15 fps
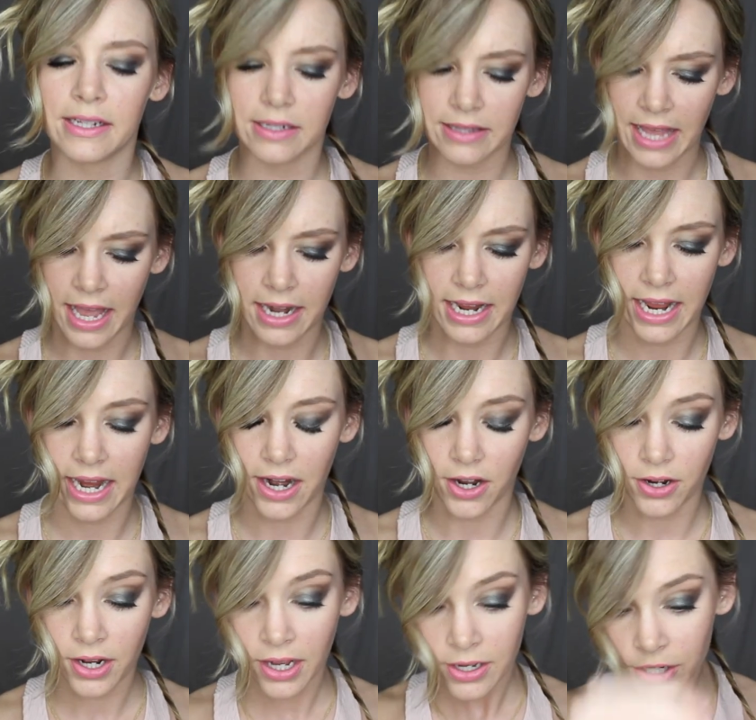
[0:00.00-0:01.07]
that
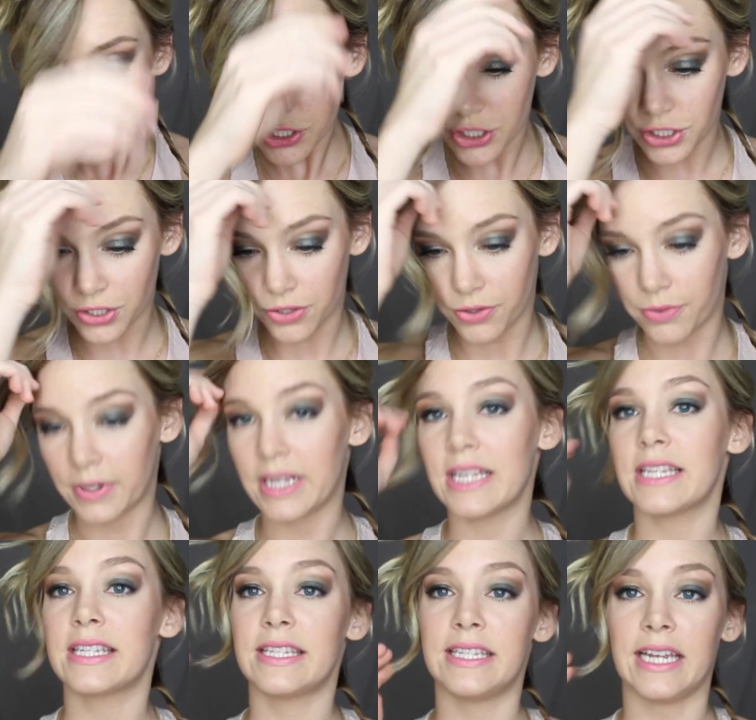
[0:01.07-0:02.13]
hair to
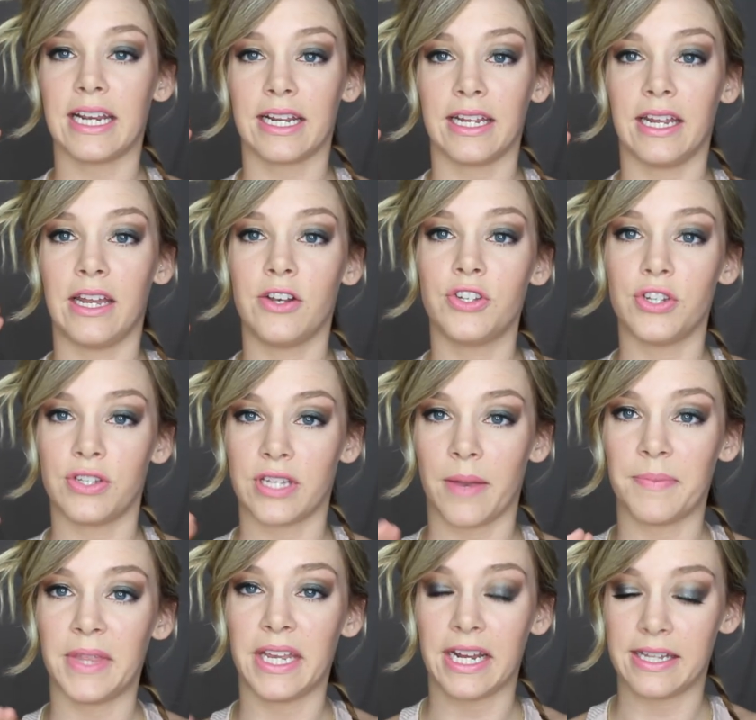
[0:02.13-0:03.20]
stick into
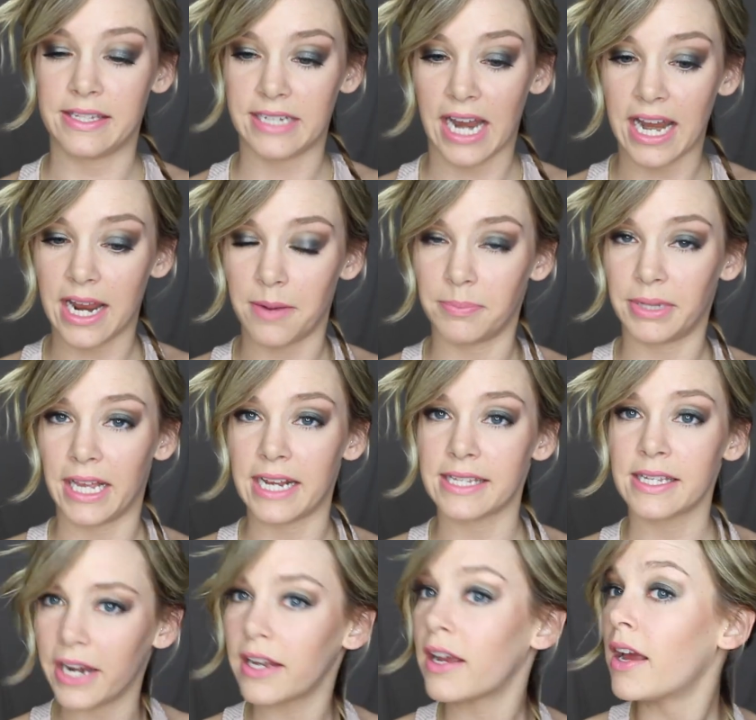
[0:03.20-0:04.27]
something and stay in place.